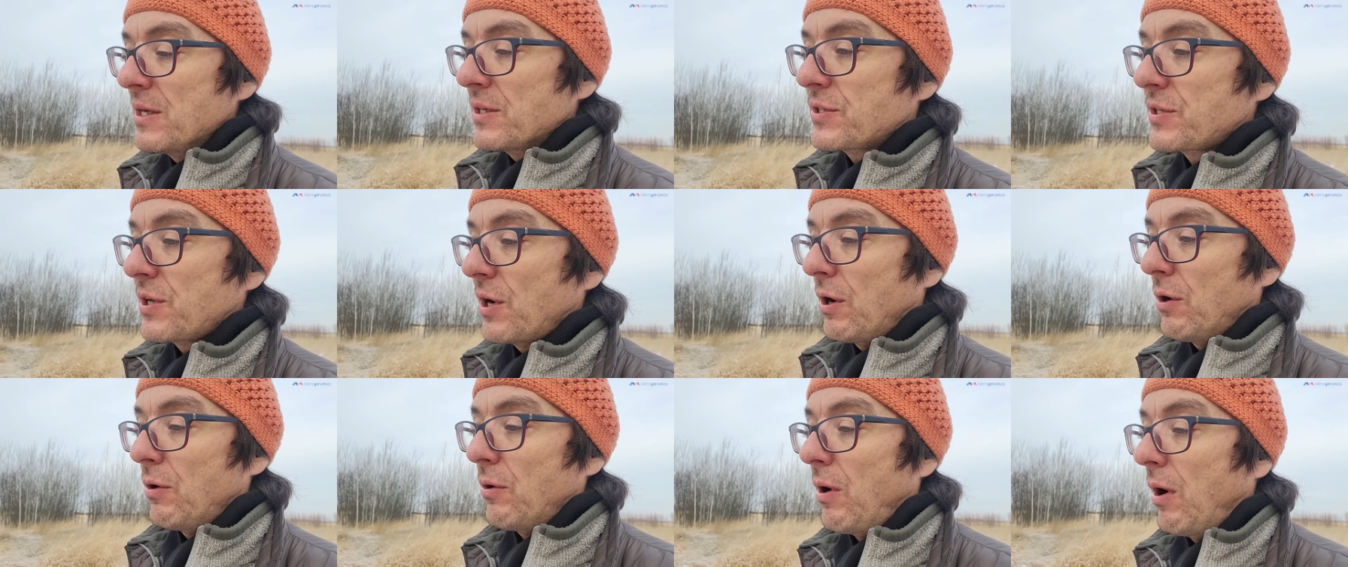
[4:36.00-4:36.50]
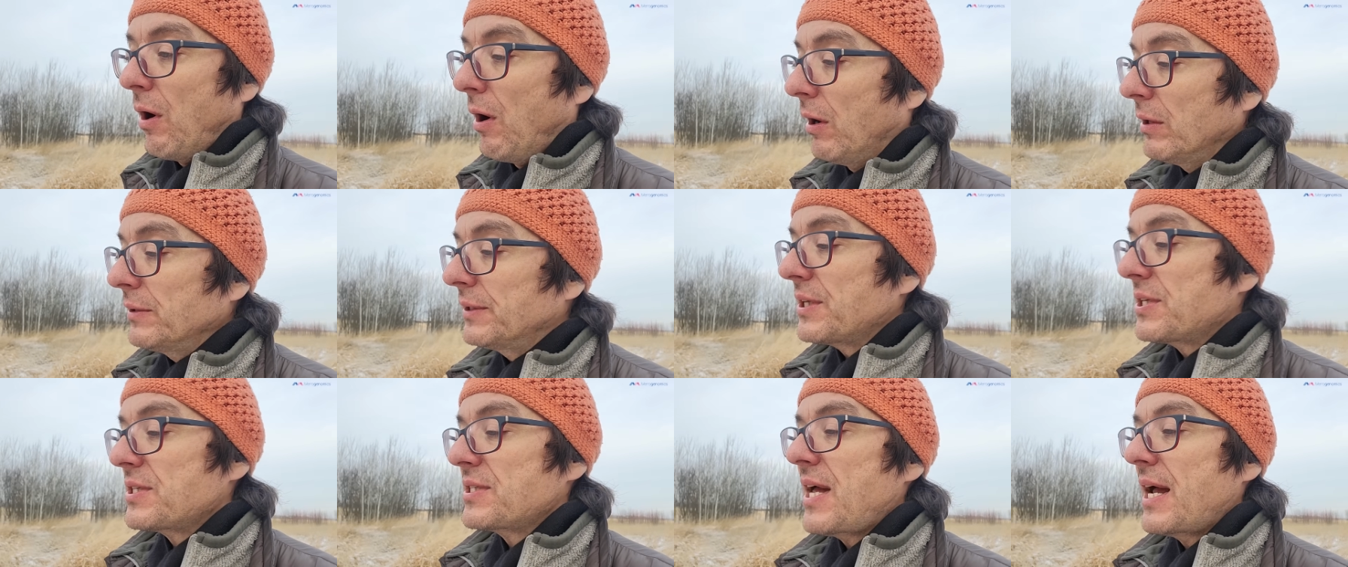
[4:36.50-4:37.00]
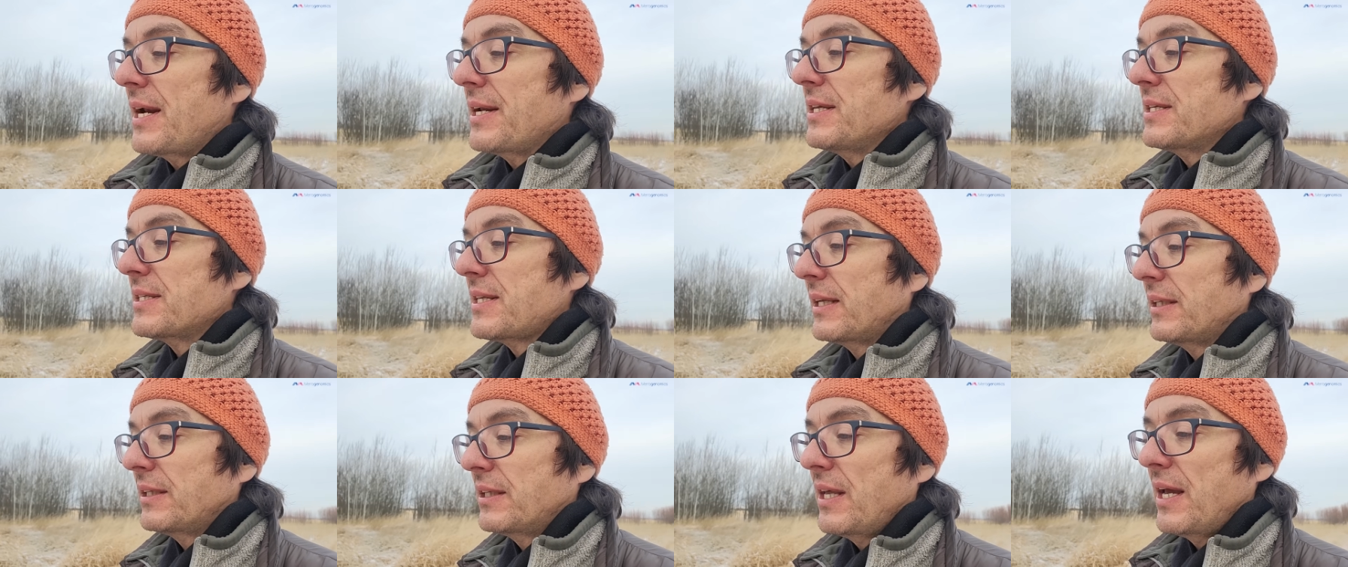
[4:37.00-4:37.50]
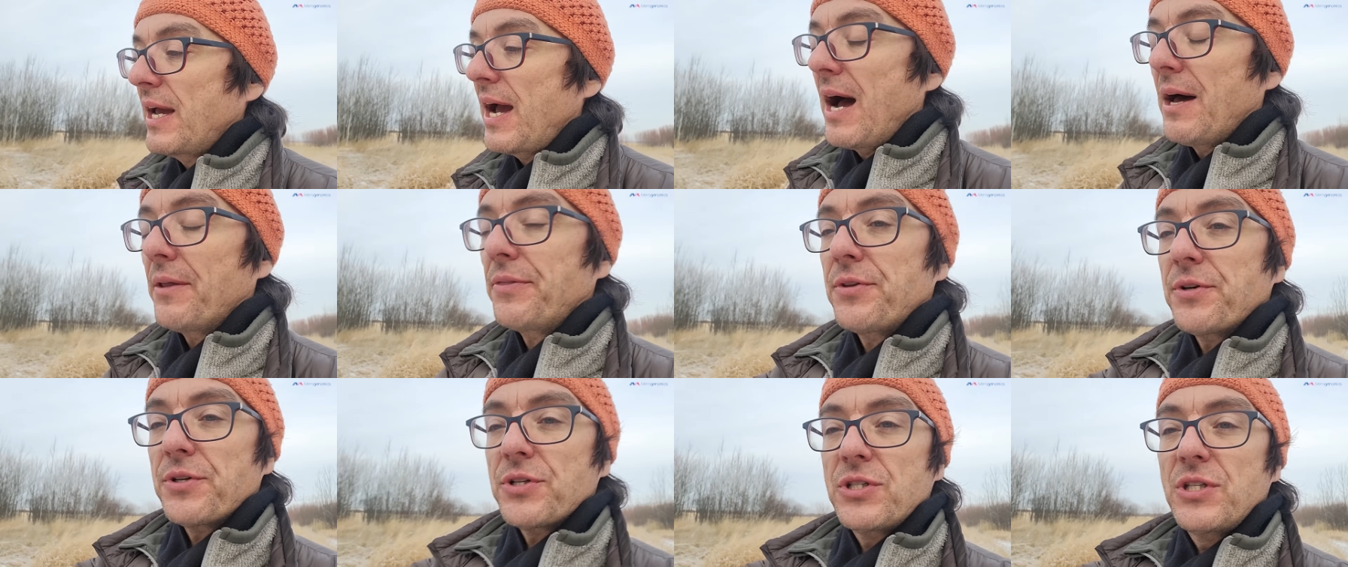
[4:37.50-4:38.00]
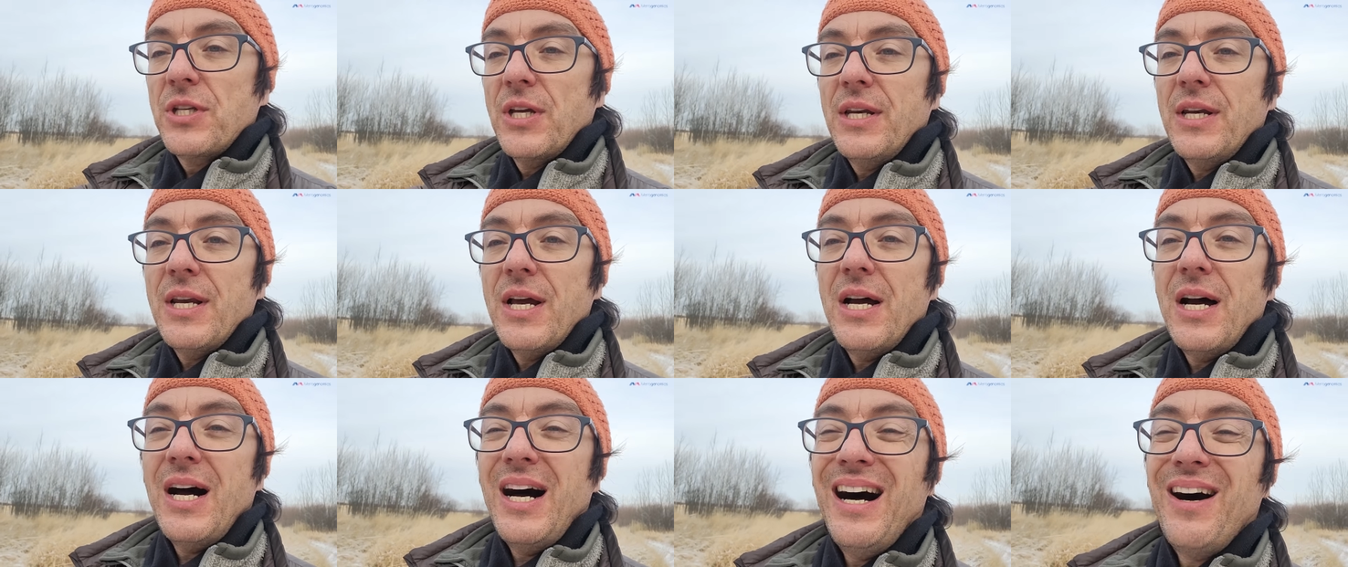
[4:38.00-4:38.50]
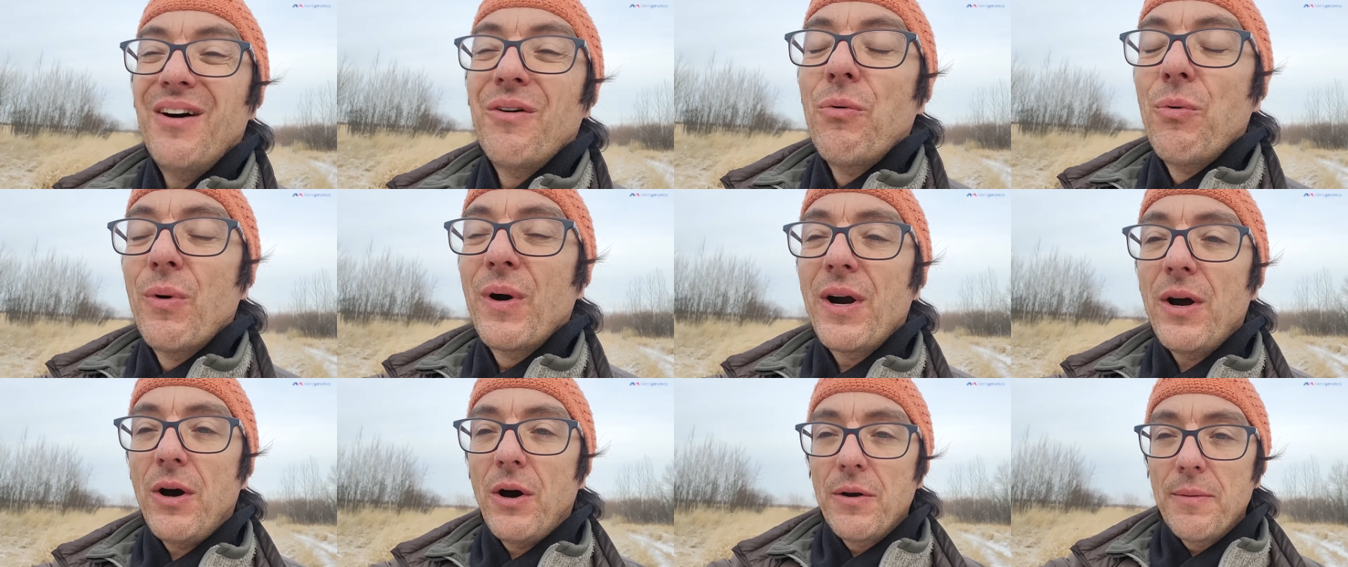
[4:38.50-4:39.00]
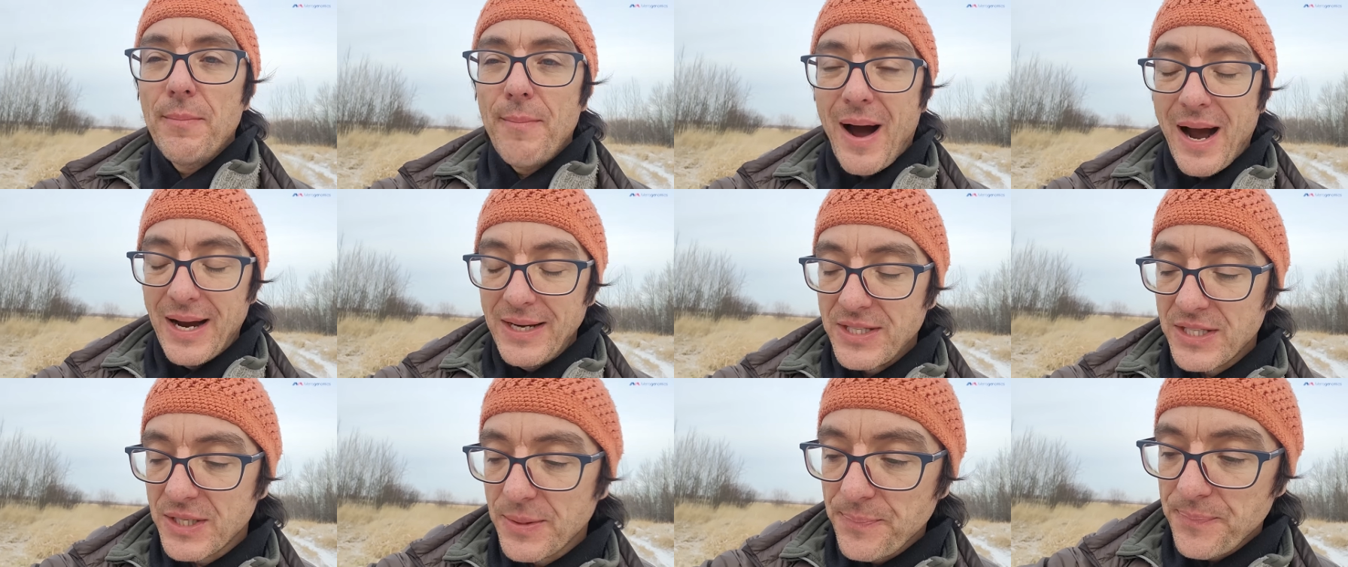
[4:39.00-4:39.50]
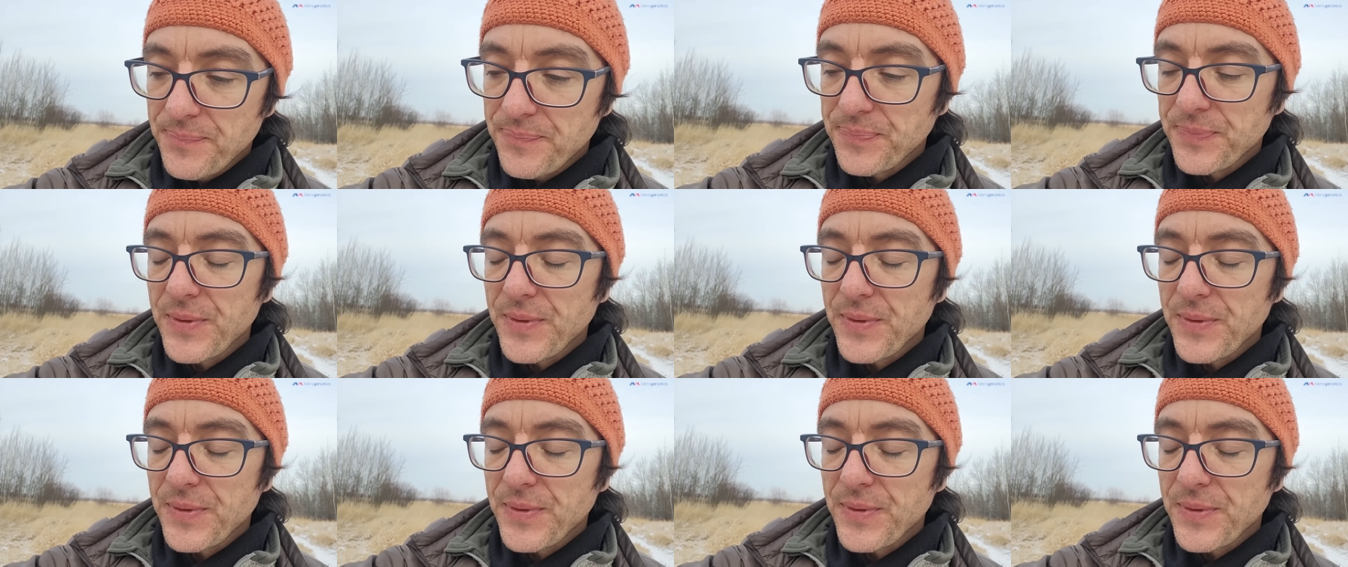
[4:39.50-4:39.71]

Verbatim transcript: So all the studies that the authors did were on mice.